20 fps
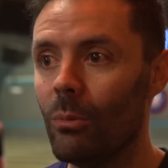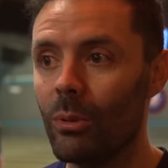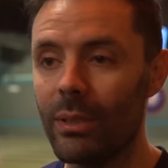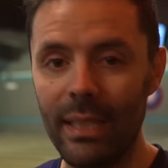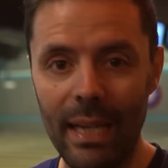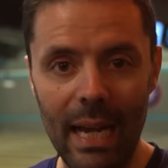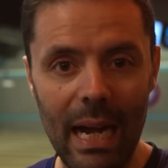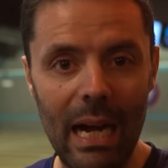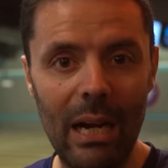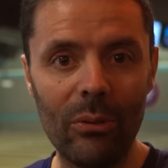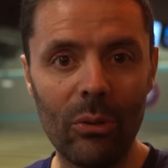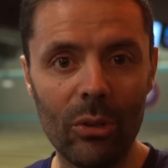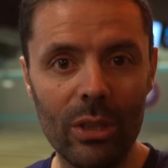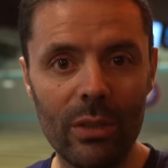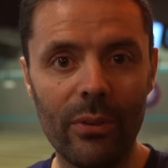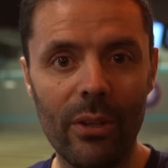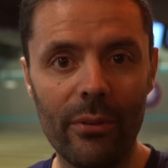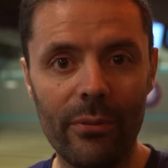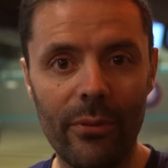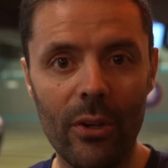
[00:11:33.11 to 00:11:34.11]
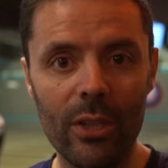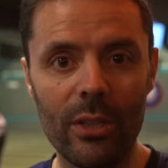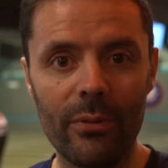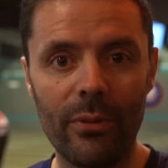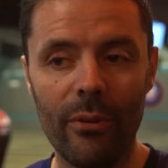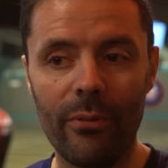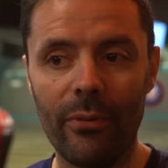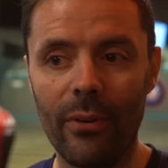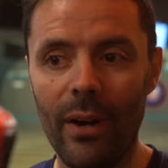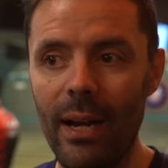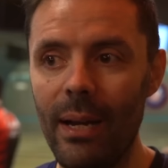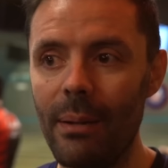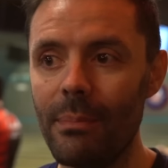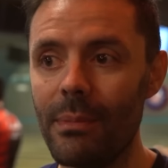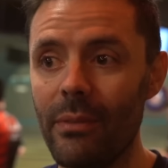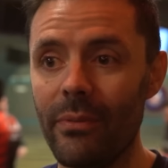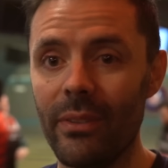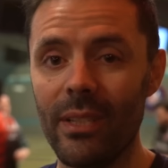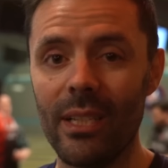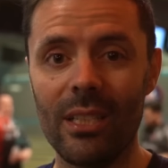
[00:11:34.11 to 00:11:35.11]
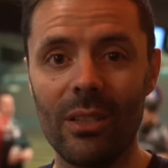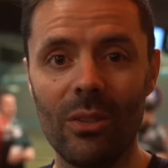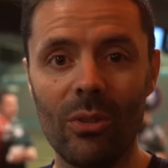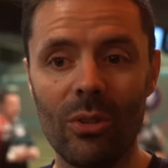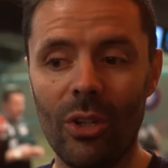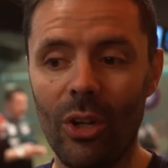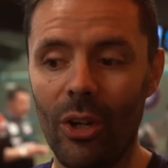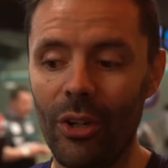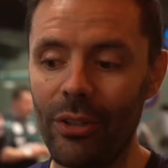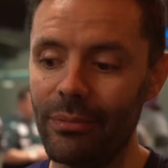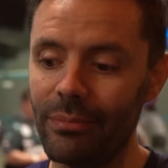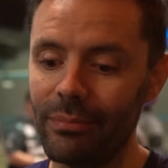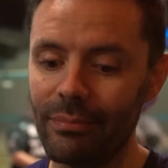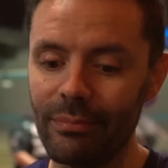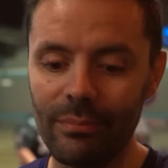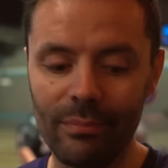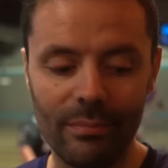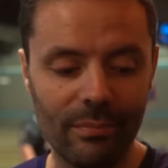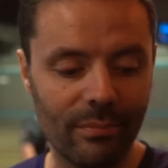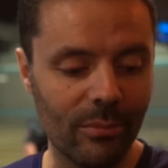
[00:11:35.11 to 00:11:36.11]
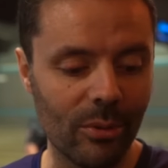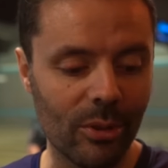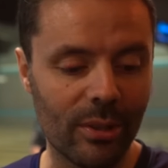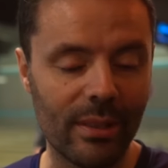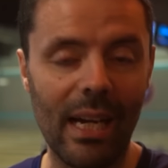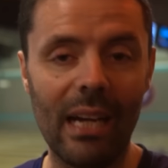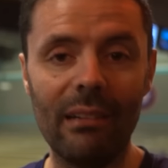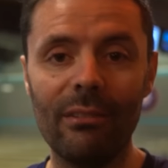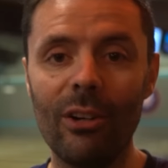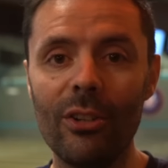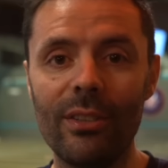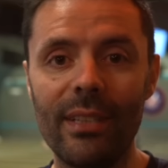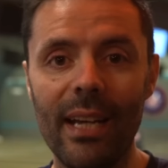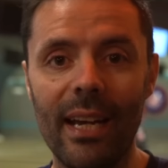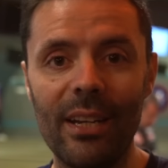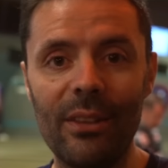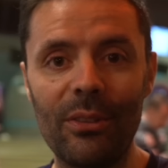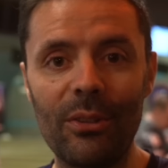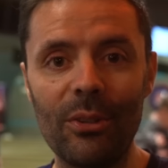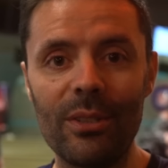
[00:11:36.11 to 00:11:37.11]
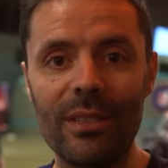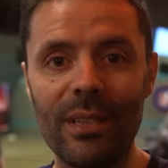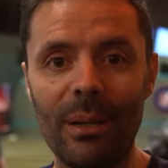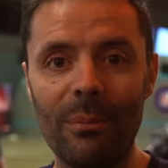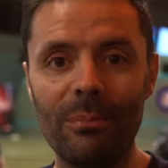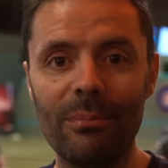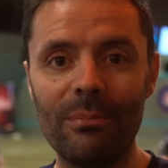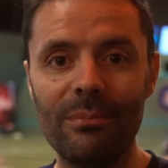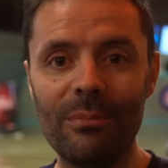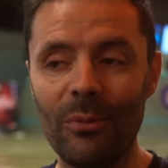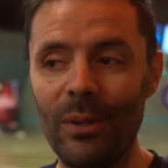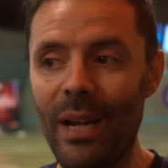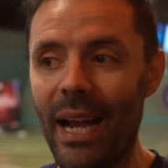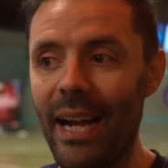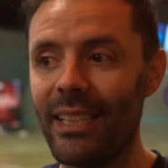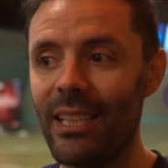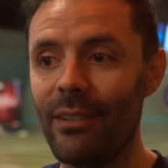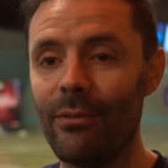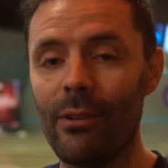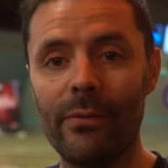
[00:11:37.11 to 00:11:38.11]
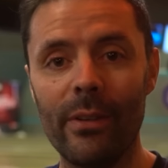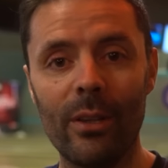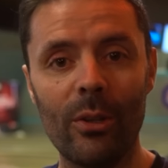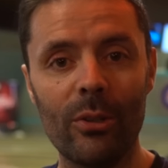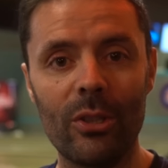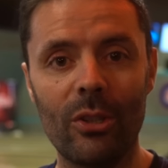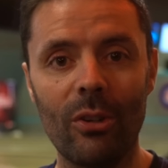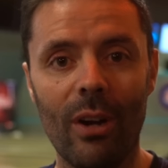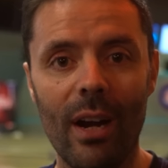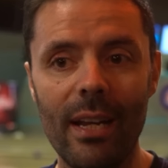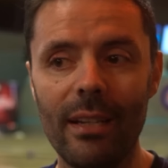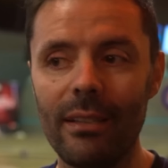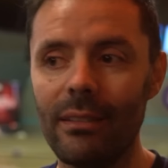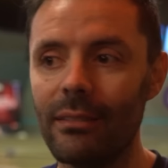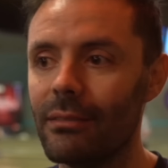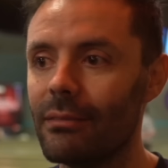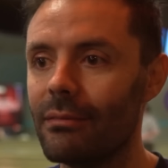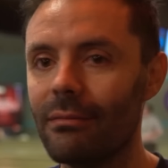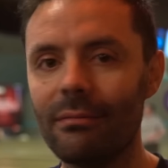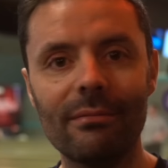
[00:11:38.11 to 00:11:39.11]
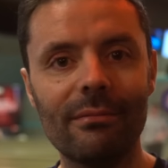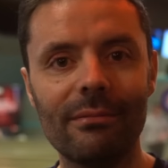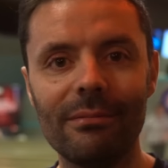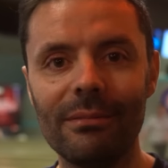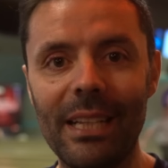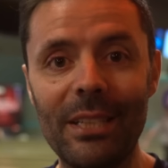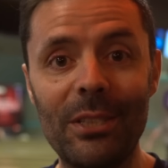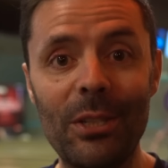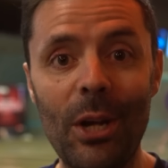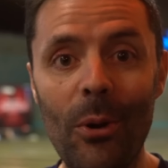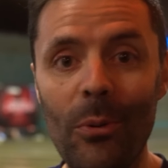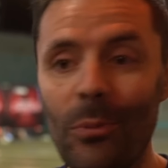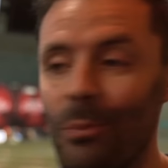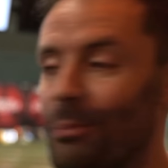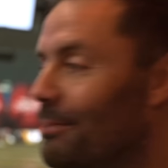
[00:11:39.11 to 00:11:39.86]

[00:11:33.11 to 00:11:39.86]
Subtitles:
See how it looks for the first few frames. If it doesn't look good, we'll start rotating through some reactive. If it looks great, let's go.